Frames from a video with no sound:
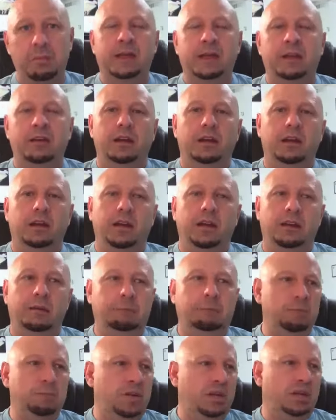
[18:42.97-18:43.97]
And,
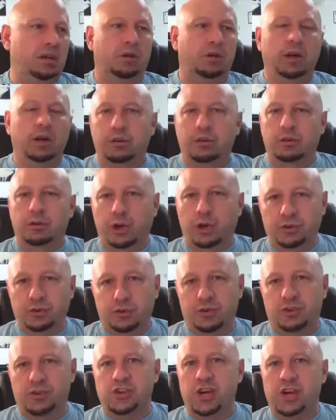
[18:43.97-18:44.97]
you know,
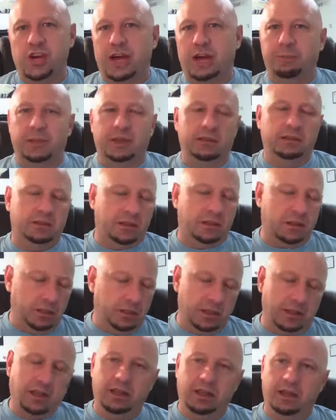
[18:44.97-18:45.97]
grocery shopping,
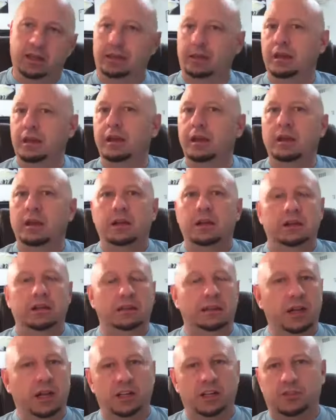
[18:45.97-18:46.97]
cooking,
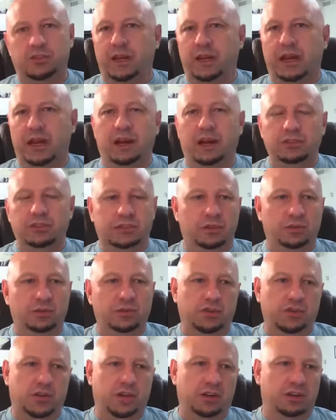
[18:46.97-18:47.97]
laundry, household
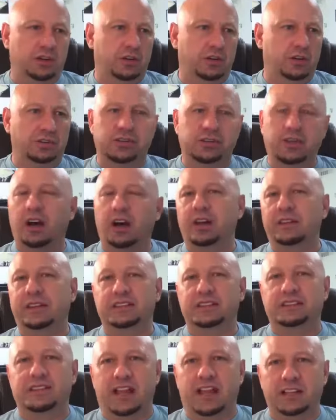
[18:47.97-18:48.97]
chores, all
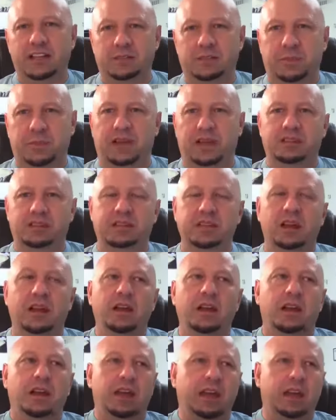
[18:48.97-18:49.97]
these aspects.
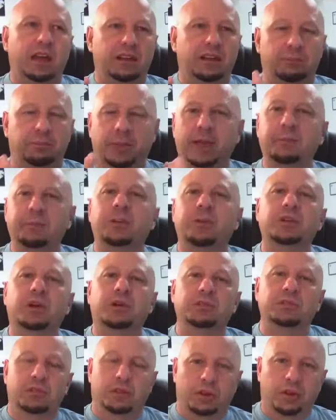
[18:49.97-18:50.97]
It, people
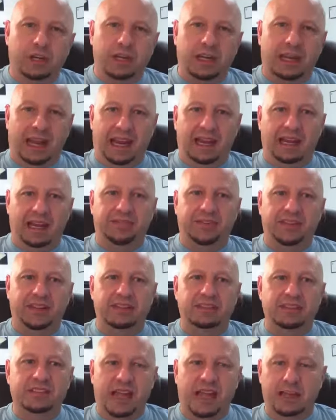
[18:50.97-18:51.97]
don't look at
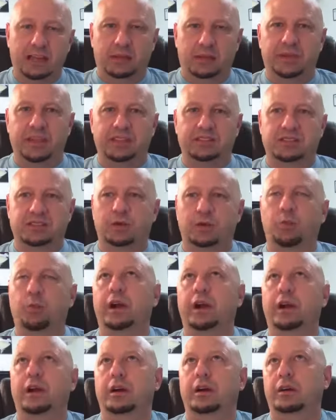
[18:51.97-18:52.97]
these elements to
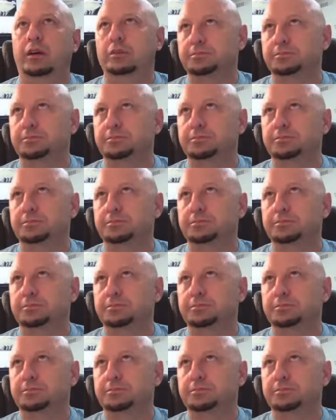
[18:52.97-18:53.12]
where,